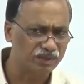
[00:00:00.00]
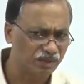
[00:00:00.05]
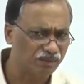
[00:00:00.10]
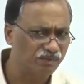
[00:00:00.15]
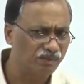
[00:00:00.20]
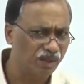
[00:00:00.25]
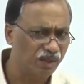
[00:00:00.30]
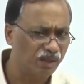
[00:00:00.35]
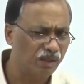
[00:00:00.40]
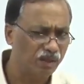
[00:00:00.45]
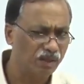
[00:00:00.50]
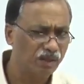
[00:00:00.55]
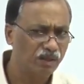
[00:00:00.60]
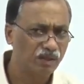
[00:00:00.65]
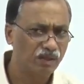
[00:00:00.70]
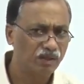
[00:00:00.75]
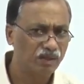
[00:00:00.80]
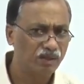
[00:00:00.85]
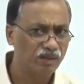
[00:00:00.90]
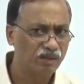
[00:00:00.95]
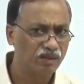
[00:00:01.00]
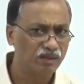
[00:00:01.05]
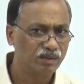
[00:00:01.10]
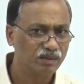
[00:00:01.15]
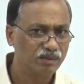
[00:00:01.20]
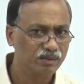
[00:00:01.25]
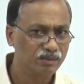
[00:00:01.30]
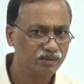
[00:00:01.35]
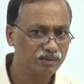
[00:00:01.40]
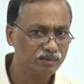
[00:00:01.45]
Somewhere
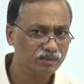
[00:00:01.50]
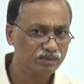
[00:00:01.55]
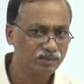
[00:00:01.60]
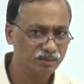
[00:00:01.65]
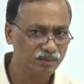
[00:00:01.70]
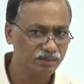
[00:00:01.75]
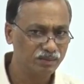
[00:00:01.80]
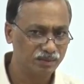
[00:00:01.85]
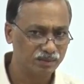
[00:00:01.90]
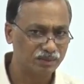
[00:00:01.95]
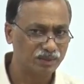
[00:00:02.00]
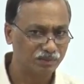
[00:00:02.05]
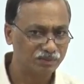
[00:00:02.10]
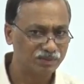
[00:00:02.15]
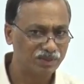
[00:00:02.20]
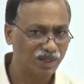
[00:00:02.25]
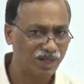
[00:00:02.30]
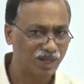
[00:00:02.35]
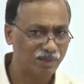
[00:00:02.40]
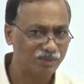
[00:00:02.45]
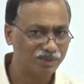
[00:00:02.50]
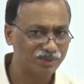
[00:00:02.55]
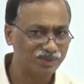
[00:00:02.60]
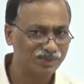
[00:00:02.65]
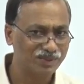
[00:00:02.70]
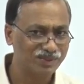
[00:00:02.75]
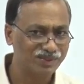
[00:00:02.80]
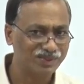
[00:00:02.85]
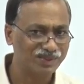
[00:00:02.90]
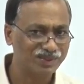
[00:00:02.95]
in some syllabus